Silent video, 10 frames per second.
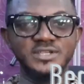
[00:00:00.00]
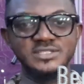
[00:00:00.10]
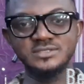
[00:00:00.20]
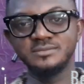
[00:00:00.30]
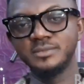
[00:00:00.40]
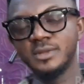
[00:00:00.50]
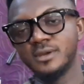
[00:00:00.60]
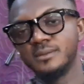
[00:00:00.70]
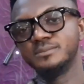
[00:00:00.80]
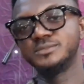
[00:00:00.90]
first
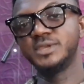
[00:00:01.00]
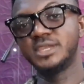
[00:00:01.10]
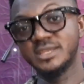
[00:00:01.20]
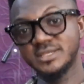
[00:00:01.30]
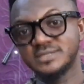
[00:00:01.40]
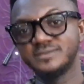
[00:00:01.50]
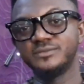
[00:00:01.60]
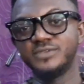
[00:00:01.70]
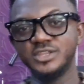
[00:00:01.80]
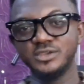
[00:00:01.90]
beginner's
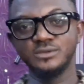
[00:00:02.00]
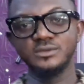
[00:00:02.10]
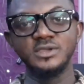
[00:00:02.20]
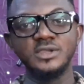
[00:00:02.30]
video.